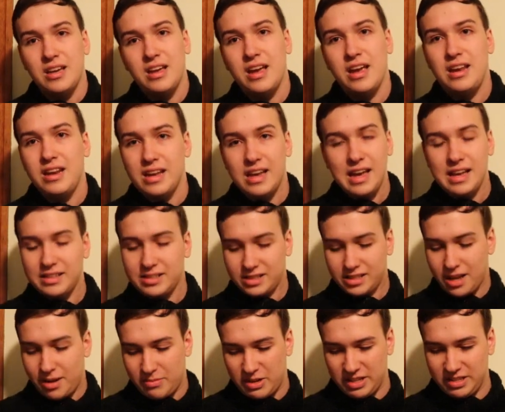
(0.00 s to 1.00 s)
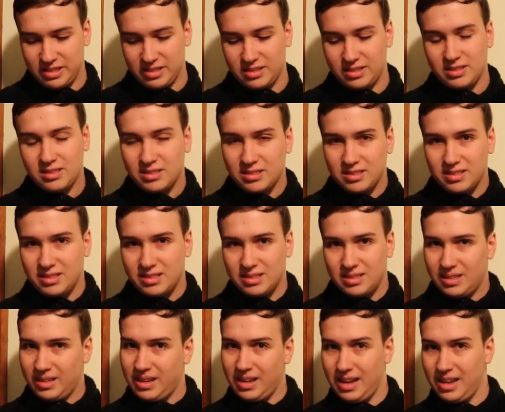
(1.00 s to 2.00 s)
it negates summons.
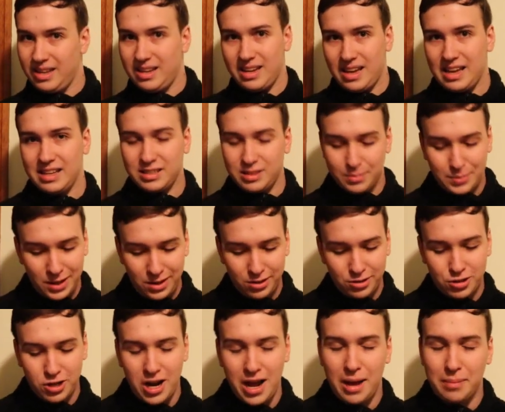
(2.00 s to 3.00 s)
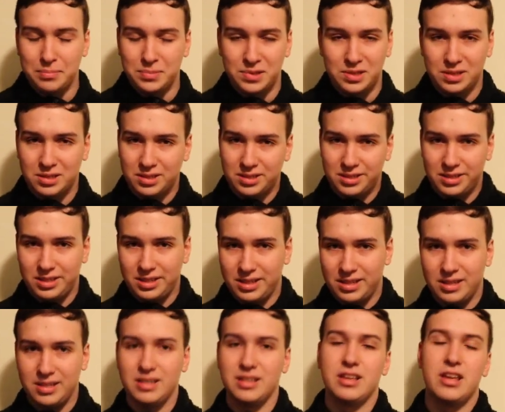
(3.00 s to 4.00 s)
It negates spell and traps.
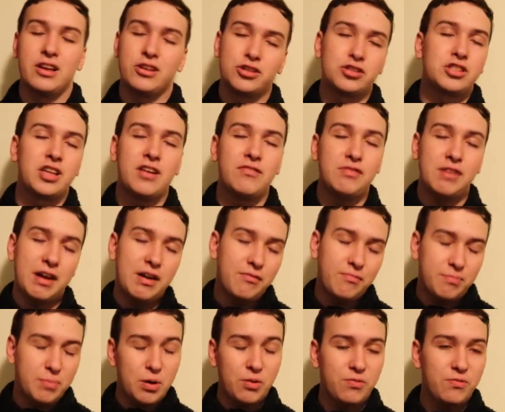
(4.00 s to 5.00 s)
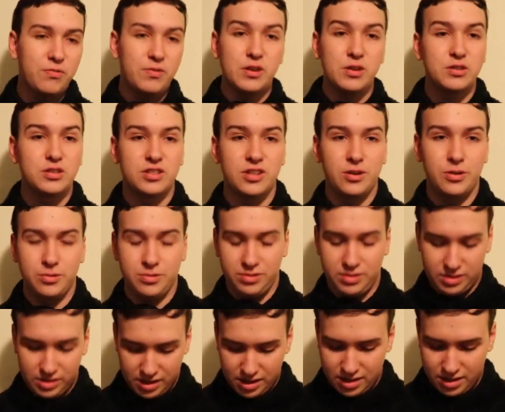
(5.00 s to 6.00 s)
You just have to have both field
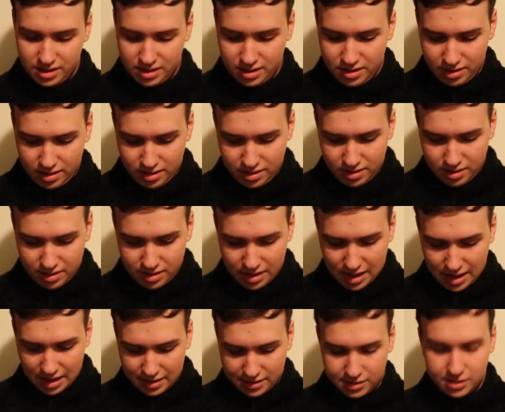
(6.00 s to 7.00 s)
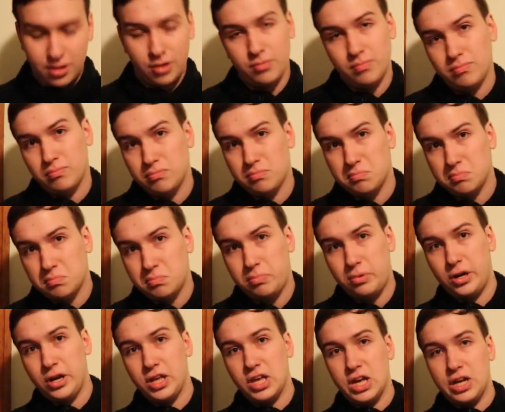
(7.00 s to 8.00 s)
zones. So,
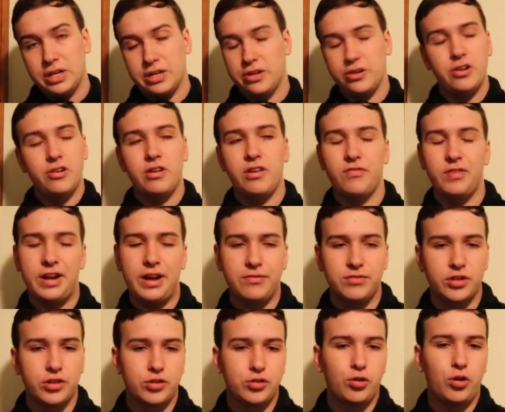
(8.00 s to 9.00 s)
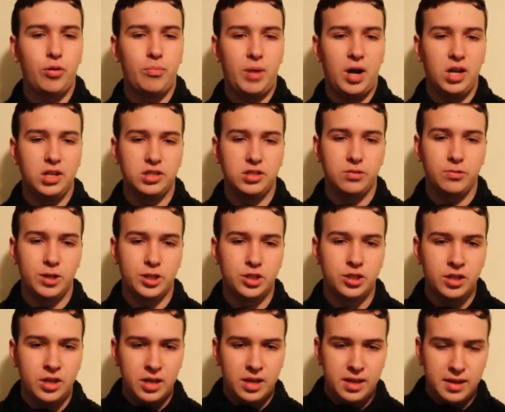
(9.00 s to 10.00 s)
pretty good. You don't even have to control a monster, which